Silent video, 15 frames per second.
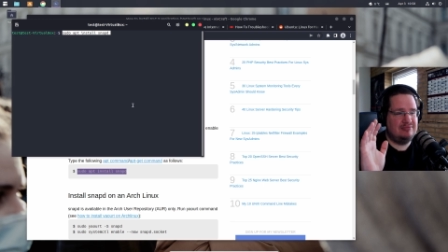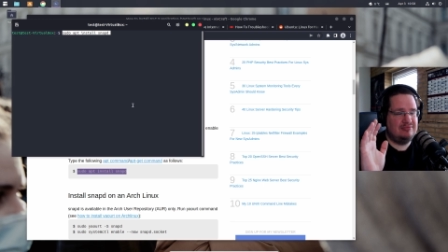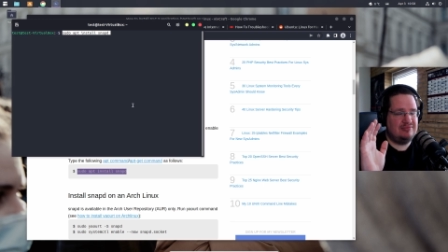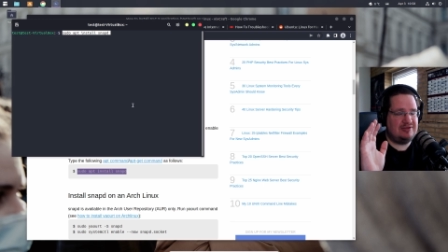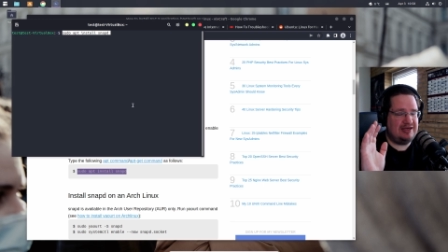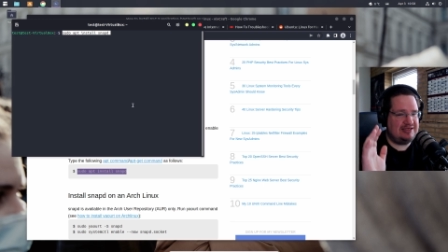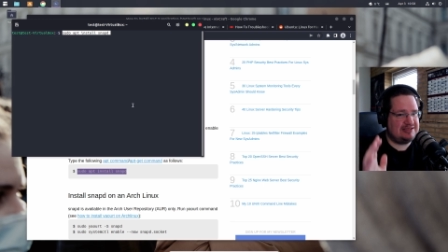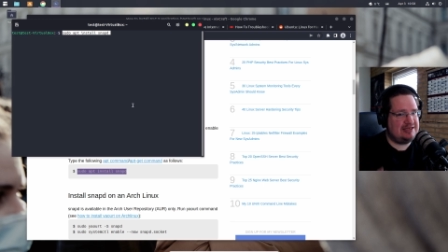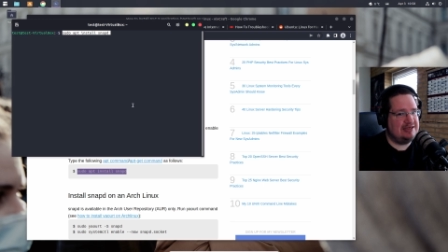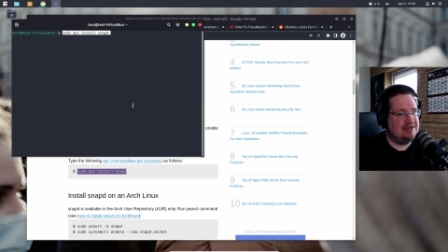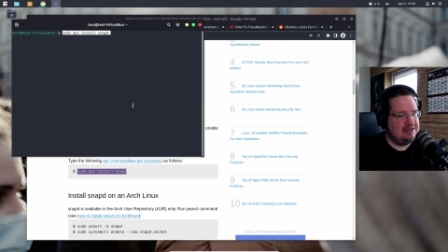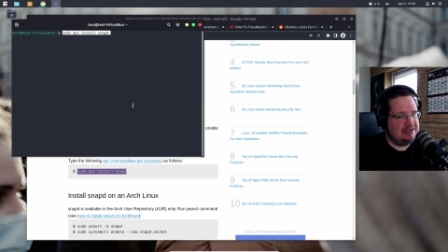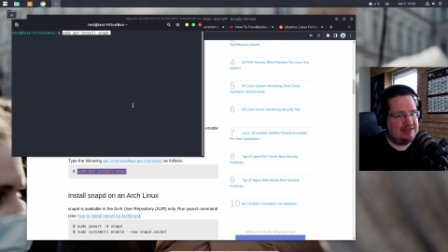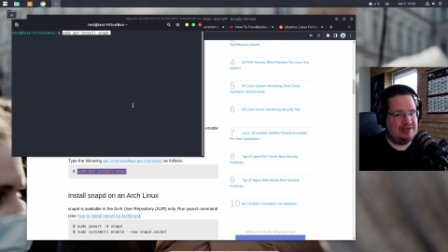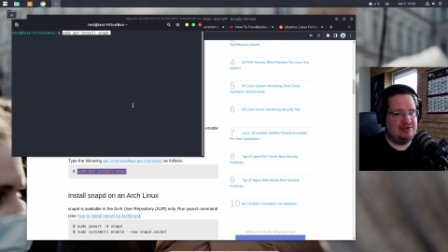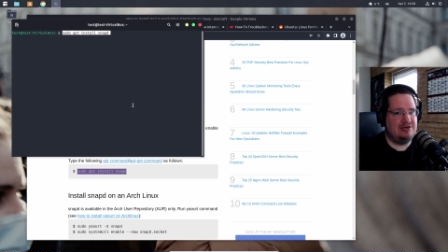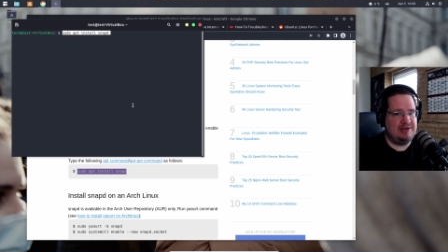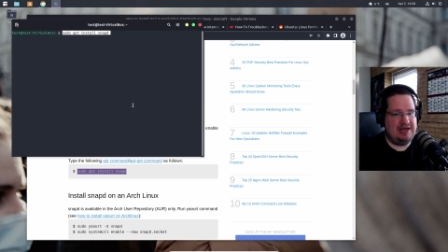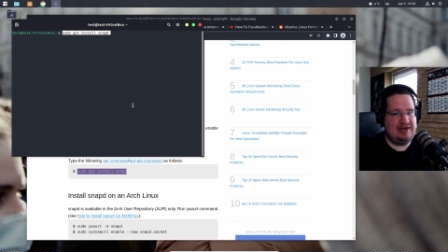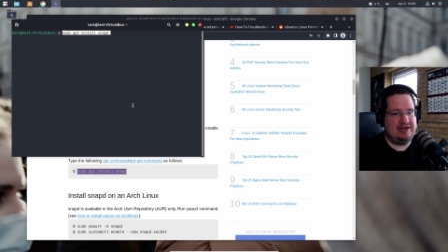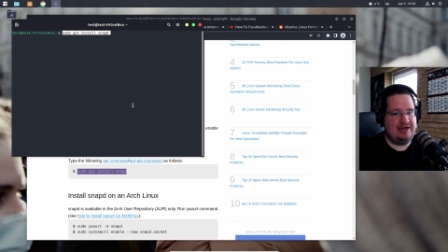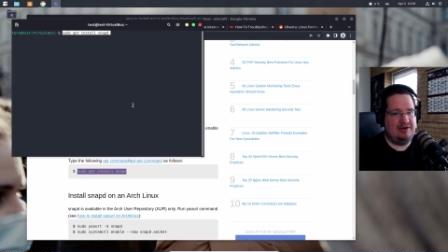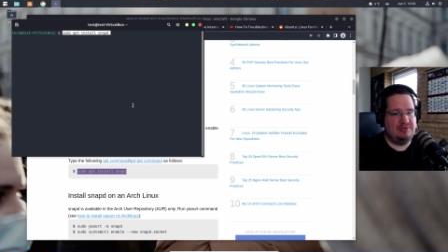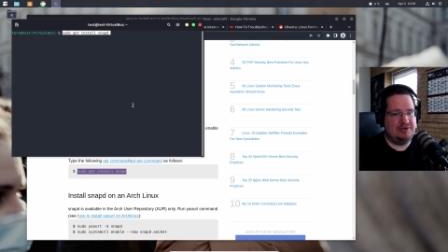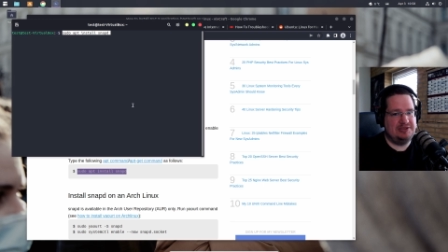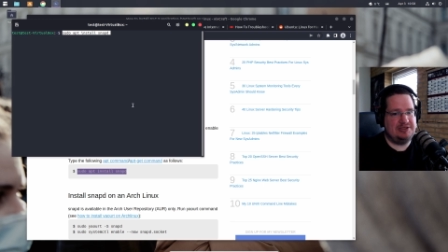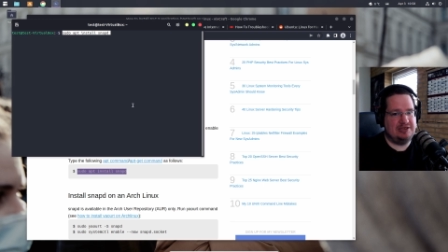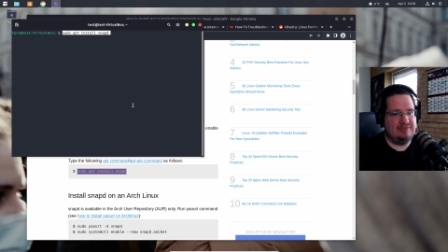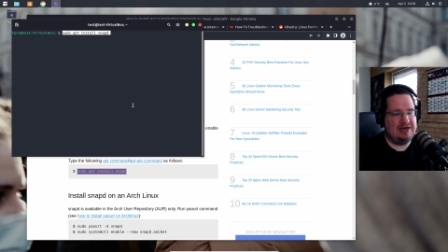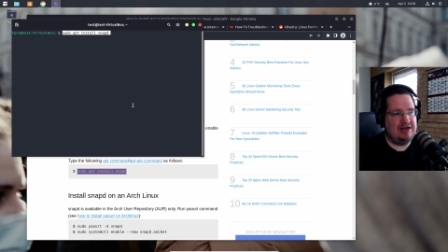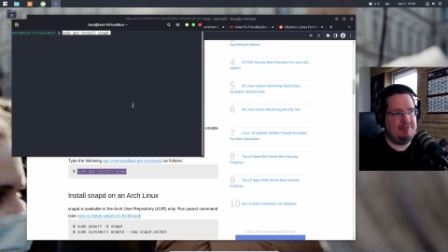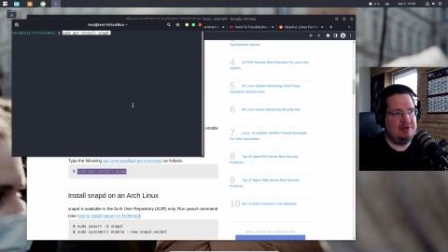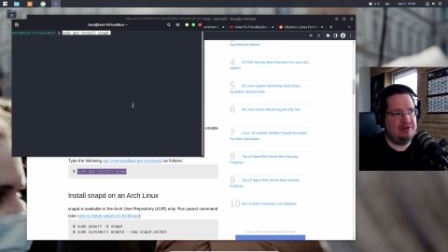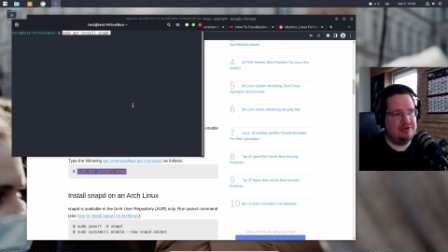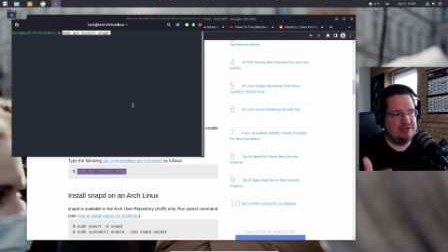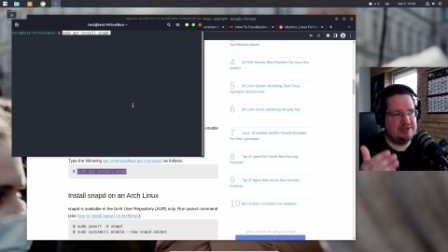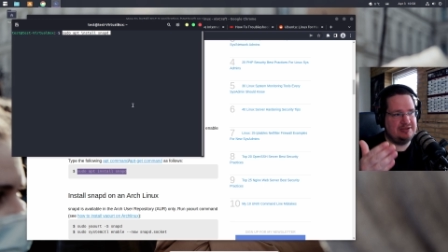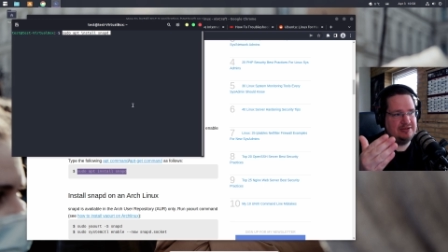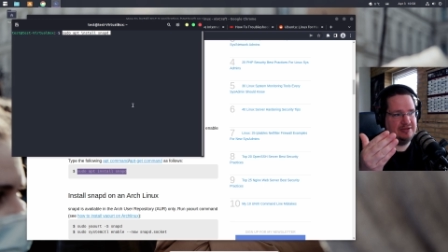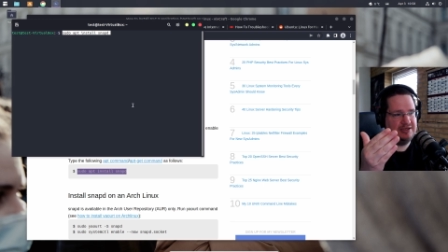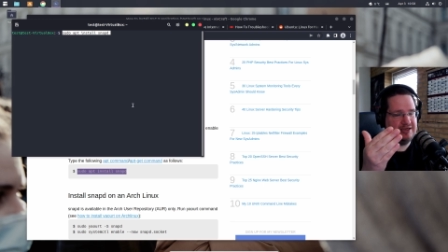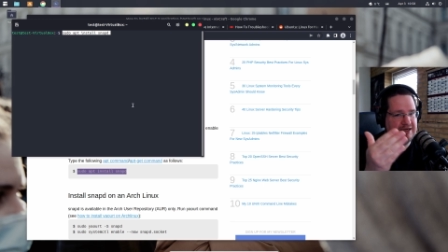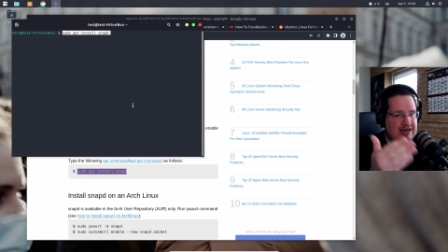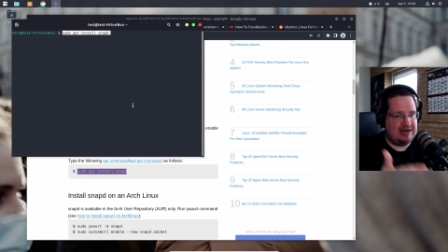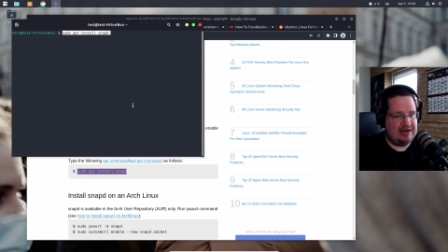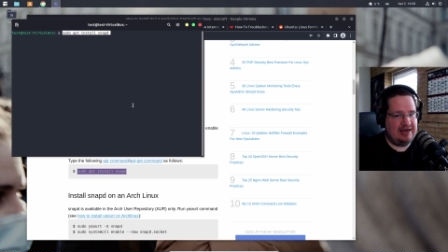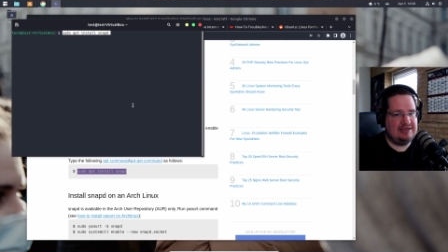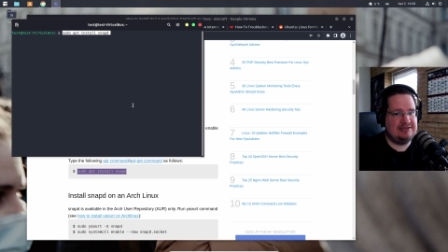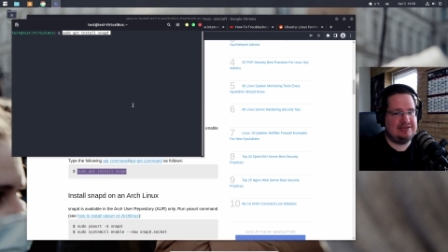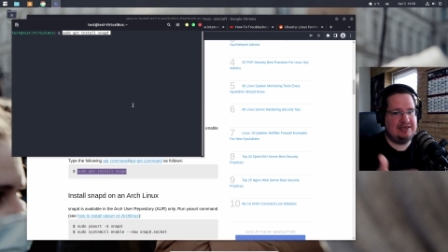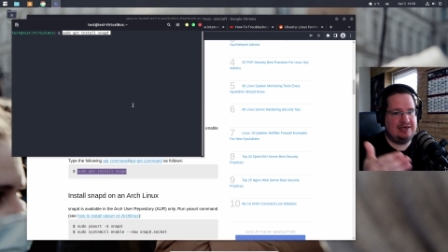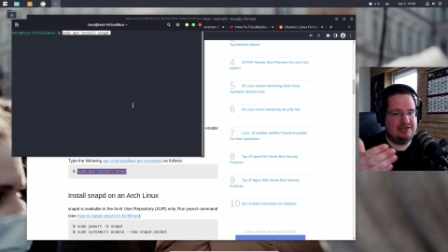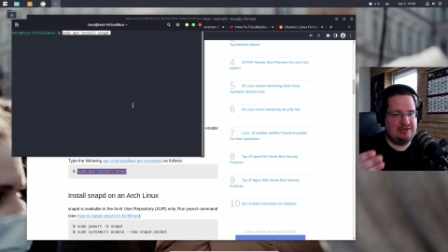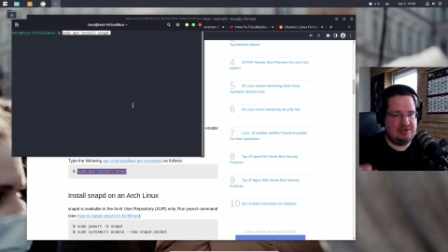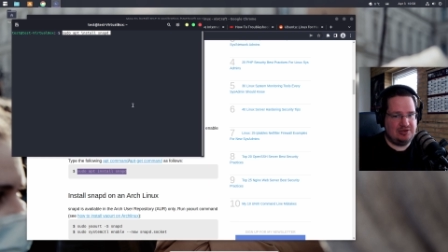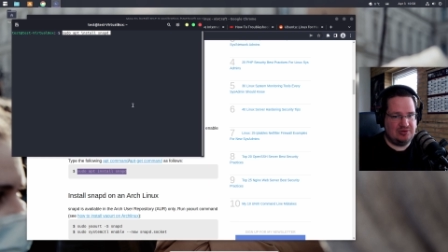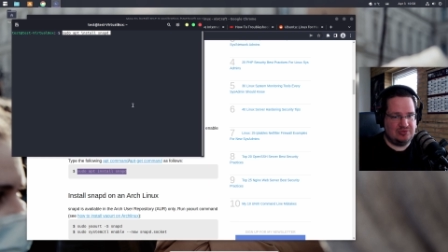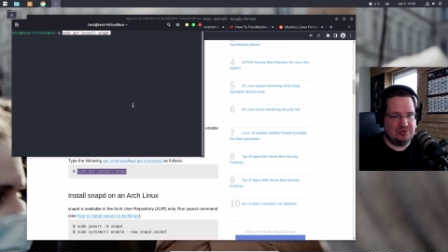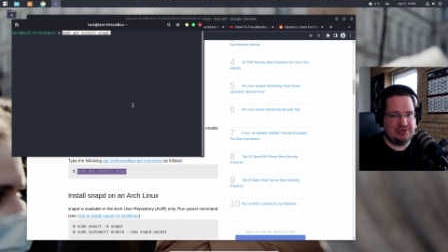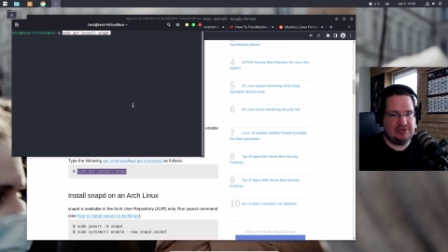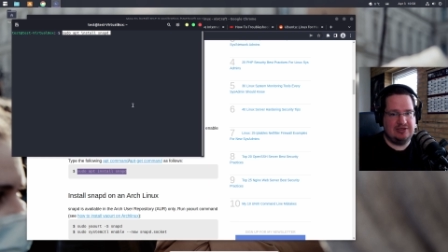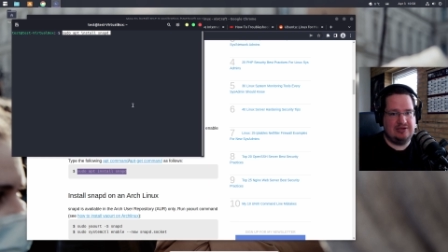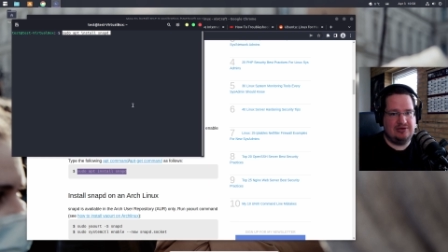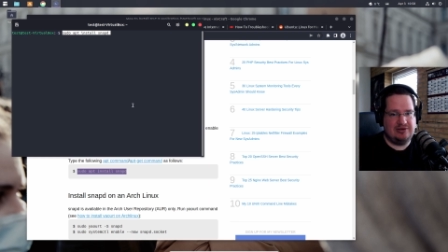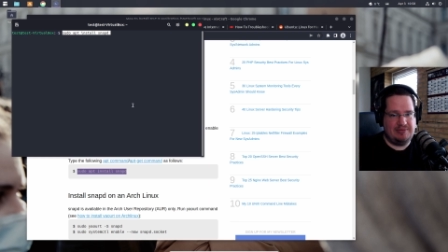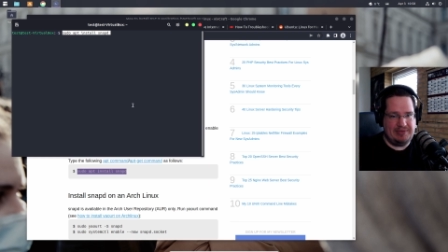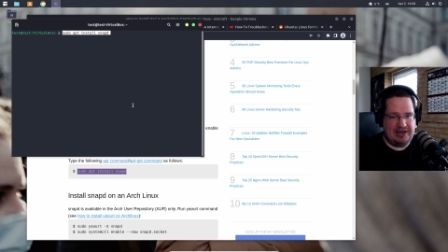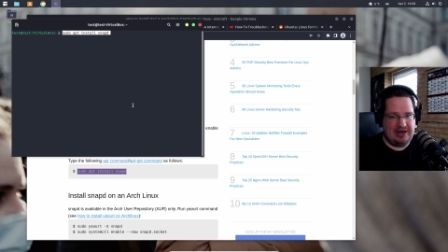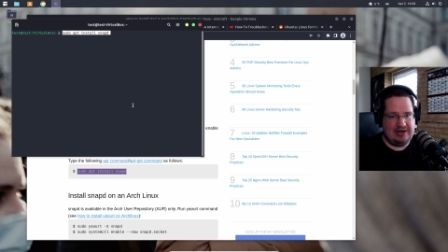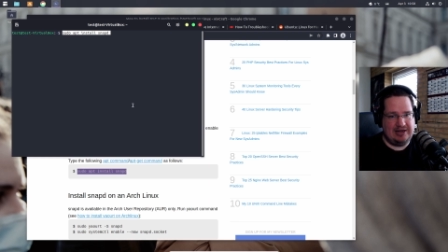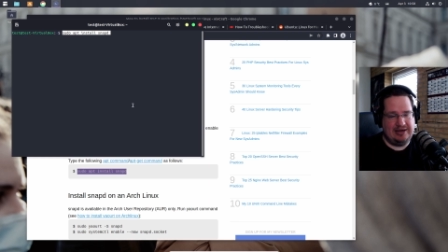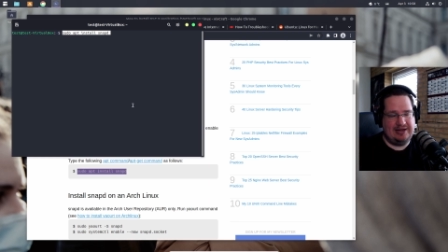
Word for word: they still need the command line once in a while because guys are using the command line.